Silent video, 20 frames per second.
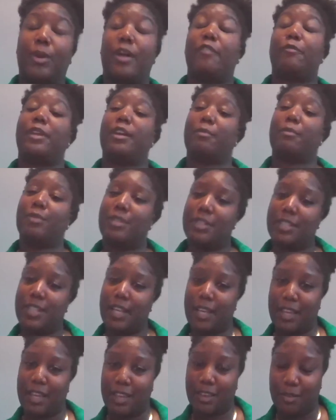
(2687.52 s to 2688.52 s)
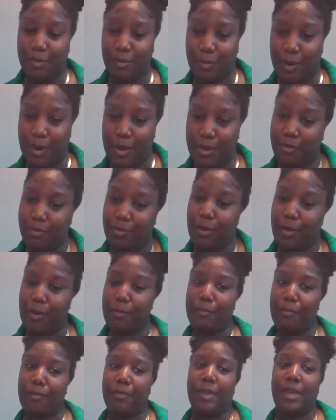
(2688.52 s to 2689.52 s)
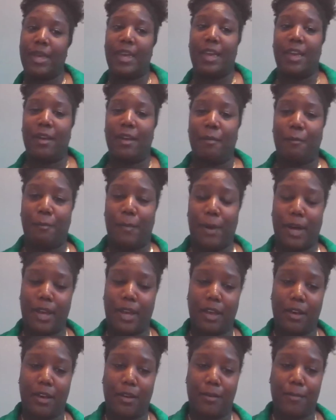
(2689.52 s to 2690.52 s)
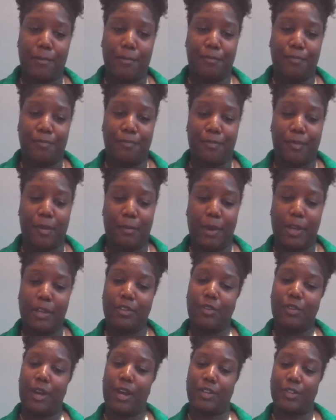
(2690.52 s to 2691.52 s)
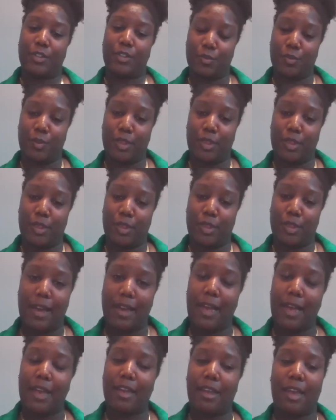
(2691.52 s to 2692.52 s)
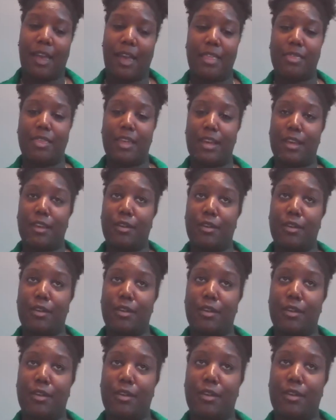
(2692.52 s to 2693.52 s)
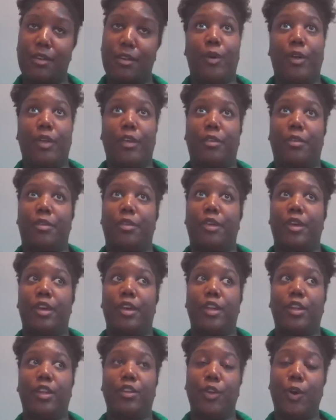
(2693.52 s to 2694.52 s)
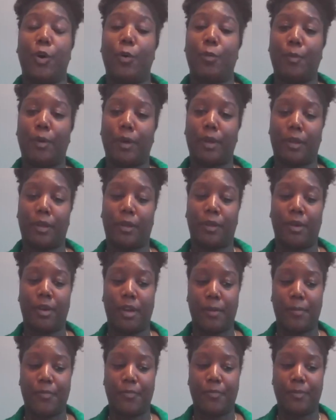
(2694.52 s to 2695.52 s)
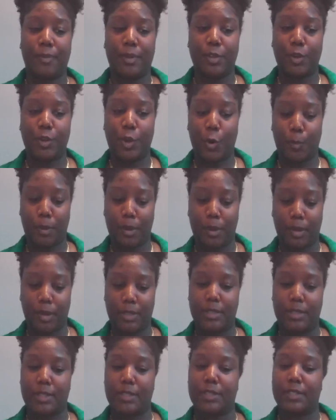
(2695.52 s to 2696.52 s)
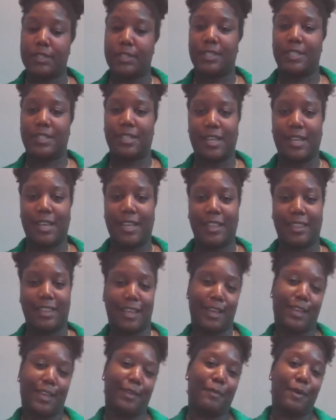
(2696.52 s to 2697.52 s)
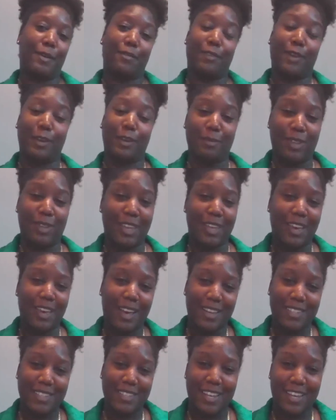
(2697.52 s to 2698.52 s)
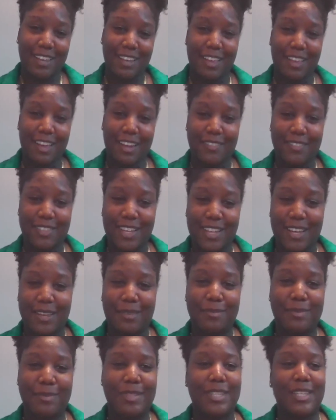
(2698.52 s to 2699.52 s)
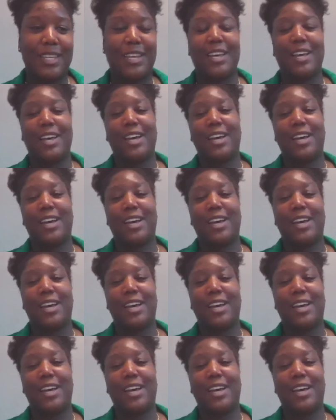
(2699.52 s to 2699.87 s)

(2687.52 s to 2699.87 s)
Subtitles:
what I've been able to take, right, from my interactions with AIA, and then with NOMA. NOMA is like my family, I say a lot of times.